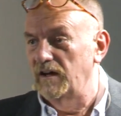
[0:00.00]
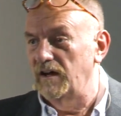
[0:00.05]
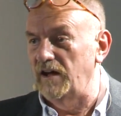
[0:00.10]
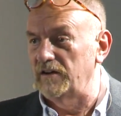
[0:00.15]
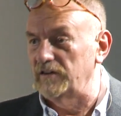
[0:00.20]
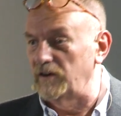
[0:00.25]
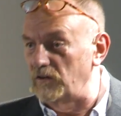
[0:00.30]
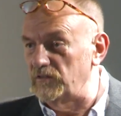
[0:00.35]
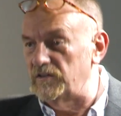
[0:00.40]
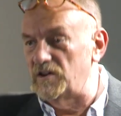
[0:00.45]
I
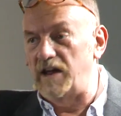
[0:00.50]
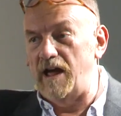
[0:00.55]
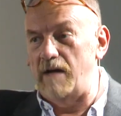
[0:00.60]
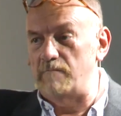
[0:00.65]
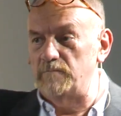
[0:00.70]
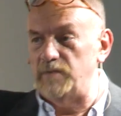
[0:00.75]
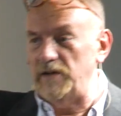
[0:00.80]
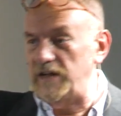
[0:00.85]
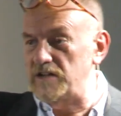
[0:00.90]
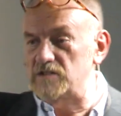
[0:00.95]
know the
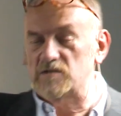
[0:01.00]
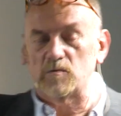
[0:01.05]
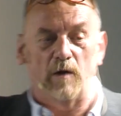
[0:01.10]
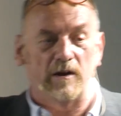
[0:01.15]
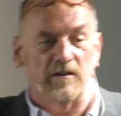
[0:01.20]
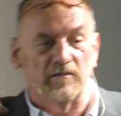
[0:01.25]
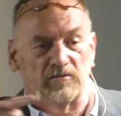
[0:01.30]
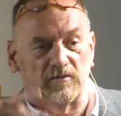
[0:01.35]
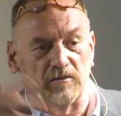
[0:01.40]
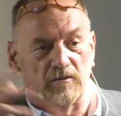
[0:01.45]
MPs
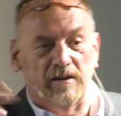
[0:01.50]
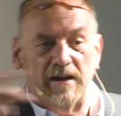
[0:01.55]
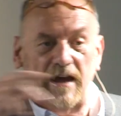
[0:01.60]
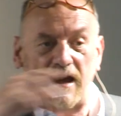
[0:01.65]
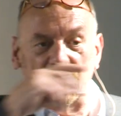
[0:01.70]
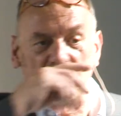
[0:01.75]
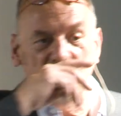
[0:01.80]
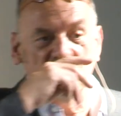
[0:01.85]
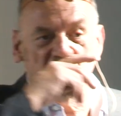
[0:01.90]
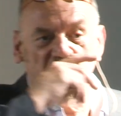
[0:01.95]
went to
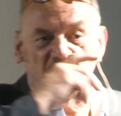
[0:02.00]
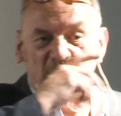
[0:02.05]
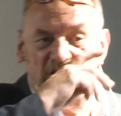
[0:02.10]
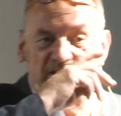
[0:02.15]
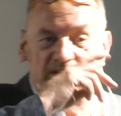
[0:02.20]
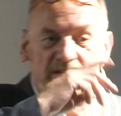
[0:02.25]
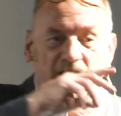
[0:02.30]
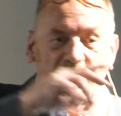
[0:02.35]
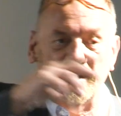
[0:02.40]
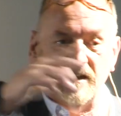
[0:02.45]
Canada
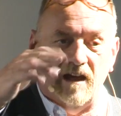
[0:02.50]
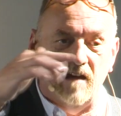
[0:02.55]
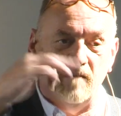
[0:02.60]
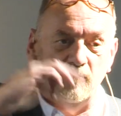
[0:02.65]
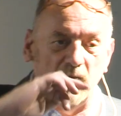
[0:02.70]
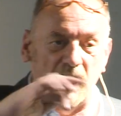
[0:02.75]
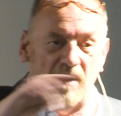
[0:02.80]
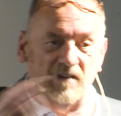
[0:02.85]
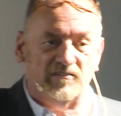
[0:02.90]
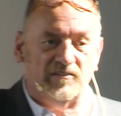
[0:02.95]
recently,
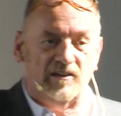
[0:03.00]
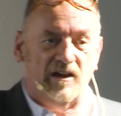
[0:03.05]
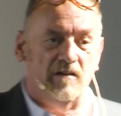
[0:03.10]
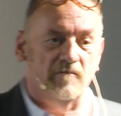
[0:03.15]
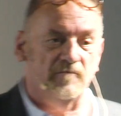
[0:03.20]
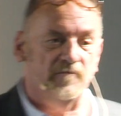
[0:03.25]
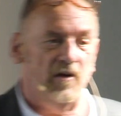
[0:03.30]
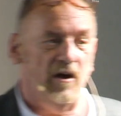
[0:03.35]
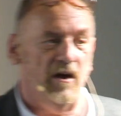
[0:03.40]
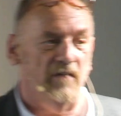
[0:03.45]
came back
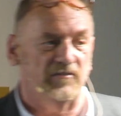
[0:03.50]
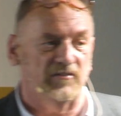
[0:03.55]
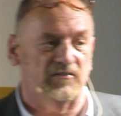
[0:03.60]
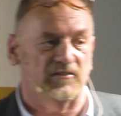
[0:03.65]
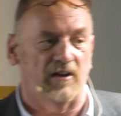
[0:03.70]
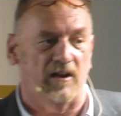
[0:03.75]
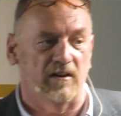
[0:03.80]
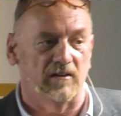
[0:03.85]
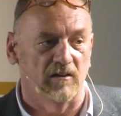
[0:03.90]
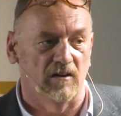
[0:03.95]
saying 5 to
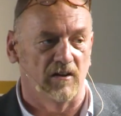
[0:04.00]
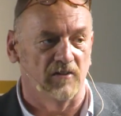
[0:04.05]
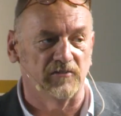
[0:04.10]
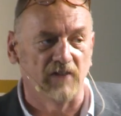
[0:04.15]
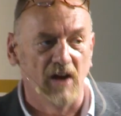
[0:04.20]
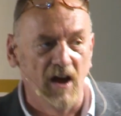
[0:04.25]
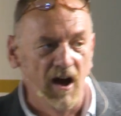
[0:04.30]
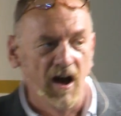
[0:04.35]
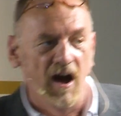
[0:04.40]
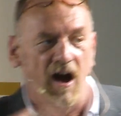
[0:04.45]
10 years.
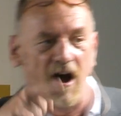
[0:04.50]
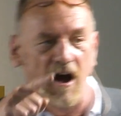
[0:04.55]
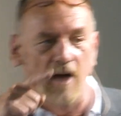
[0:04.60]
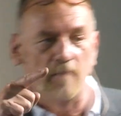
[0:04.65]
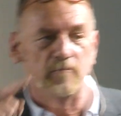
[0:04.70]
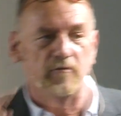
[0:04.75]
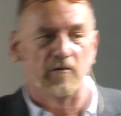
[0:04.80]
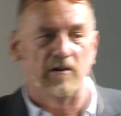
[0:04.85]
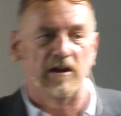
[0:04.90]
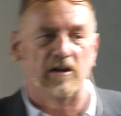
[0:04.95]

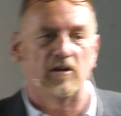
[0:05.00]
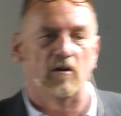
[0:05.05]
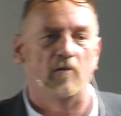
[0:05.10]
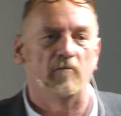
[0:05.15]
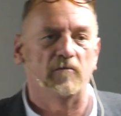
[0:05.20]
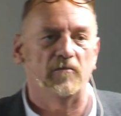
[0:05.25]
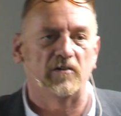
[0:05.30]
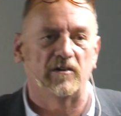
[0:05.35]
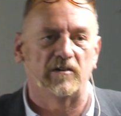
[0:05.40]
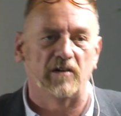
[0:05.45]
I'm pretty
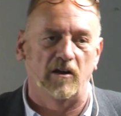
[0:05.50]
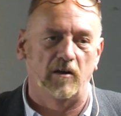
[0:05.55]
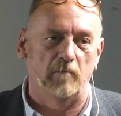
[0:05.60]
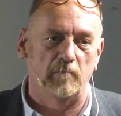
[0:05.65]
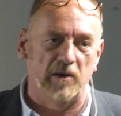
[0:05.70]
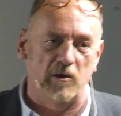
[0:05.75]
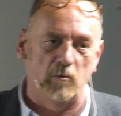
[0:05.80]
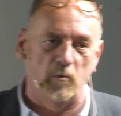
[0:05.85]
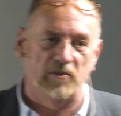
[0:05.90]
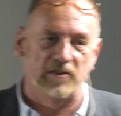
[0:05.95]
confident it'll
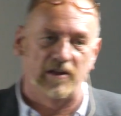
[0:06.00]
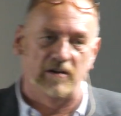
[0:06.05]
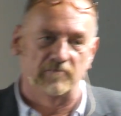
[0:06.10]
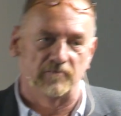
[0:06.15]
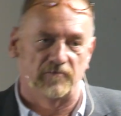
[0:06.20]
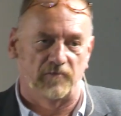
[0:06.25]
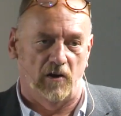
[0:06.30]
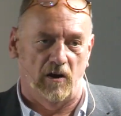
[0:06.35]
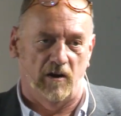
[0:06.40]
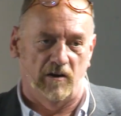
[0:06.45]
be within
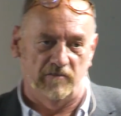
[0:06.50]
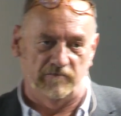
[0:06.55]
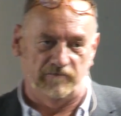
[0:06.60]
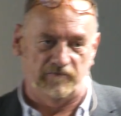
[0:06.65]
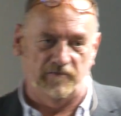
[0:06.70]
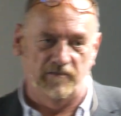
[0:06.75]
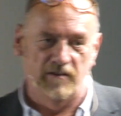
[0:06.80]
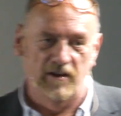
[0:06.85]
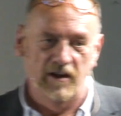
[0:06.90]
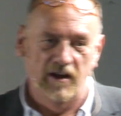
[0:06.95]

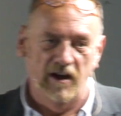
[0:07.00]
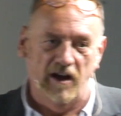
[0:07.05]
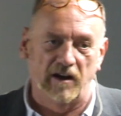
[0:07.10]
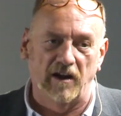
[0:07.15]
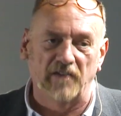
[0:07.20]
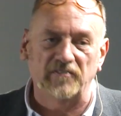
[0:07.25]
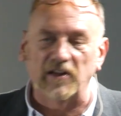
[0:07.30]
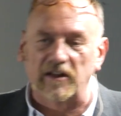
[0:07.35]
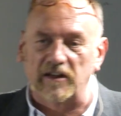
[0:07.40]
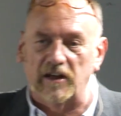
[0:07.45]
5. And
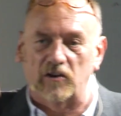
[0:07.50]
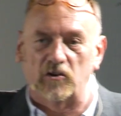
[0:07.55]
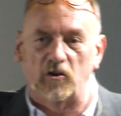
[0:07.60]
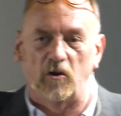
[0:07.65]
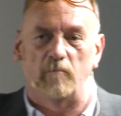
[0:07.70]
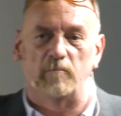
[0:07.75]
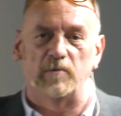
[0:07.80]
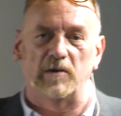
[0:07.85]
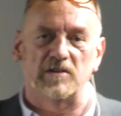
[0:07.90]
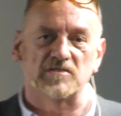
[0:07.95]
I think it
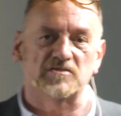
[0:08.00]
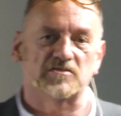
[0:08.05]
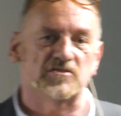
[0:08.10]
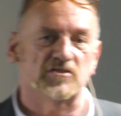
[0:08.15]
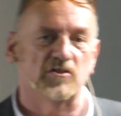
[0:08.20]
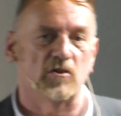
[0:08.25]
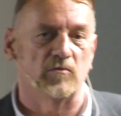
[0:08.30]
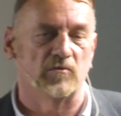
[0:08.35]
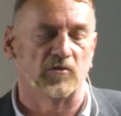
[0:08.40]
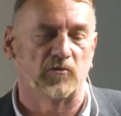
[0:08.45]
could be as
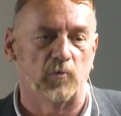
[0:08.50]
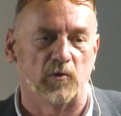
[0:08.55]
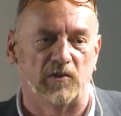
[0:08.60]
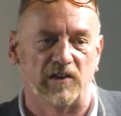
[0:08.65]
soon as